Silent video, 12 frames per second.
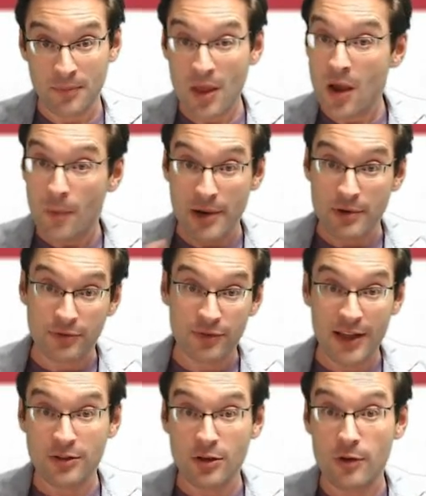When I
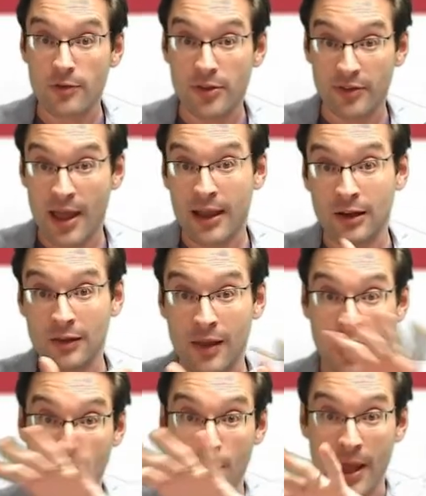reflect over the diagonal
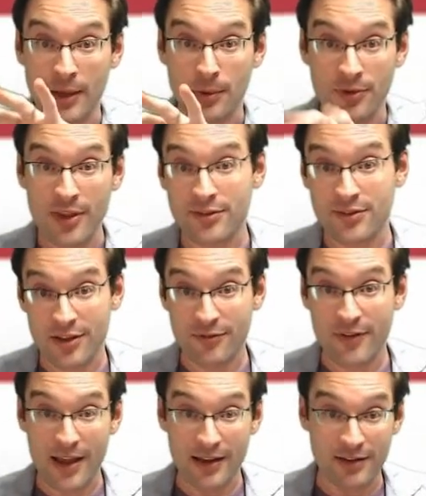line y equals x, the
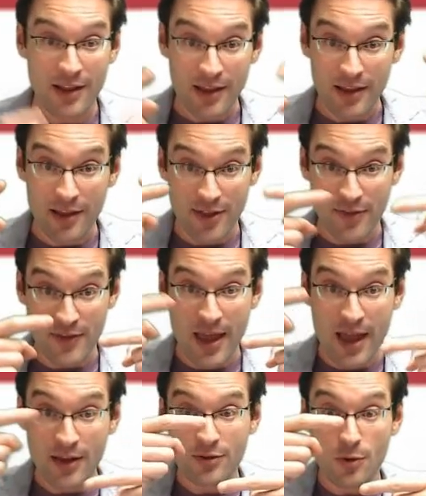effect is that the
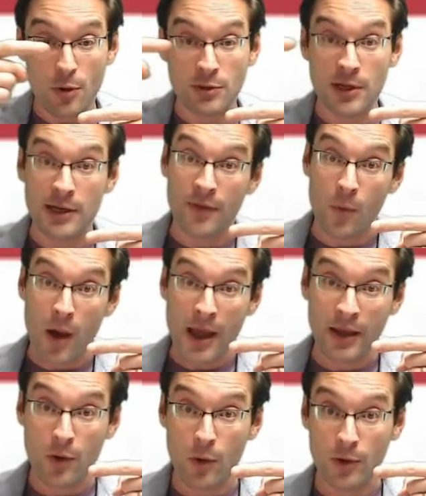x coordinate and the y
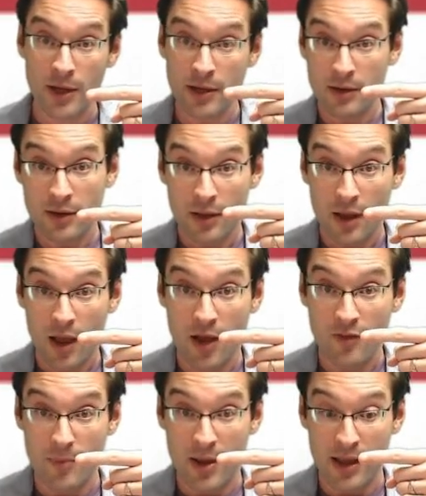coordinate
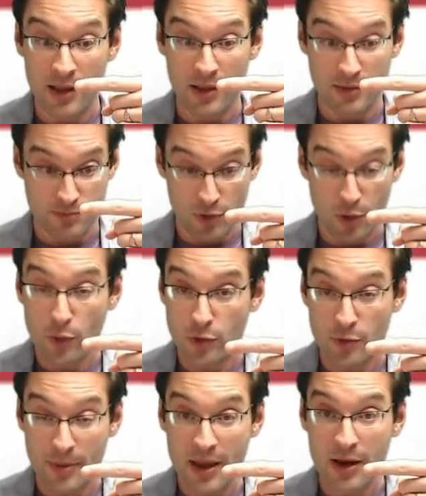of my
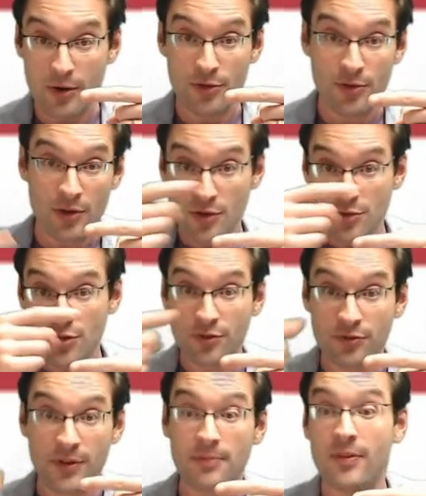ordered pairs just
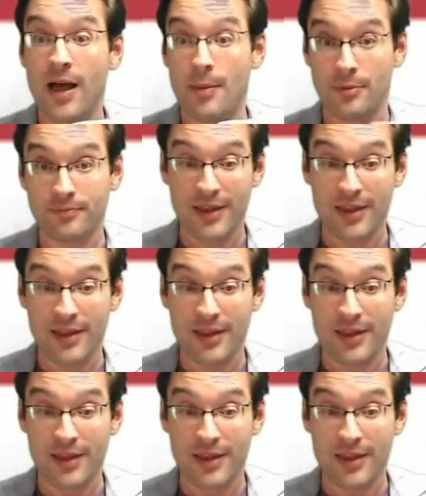flip-flop.